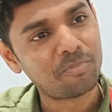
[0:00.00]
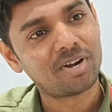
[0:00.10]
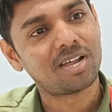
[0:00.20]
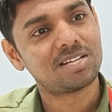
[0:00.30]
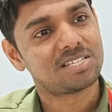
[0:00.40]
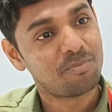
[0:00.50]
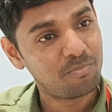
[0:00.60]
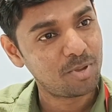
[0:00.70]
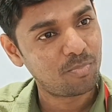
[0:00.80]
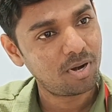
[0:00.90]
to depend on some
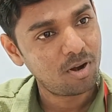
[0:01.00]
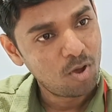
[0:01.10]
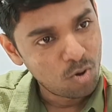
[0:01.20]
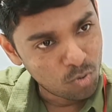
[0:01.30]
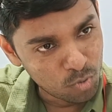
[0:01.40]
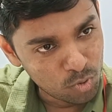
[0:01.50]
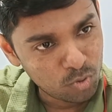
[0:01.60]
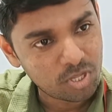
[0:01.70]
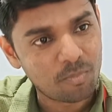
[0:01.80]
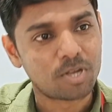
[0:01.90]
people who do the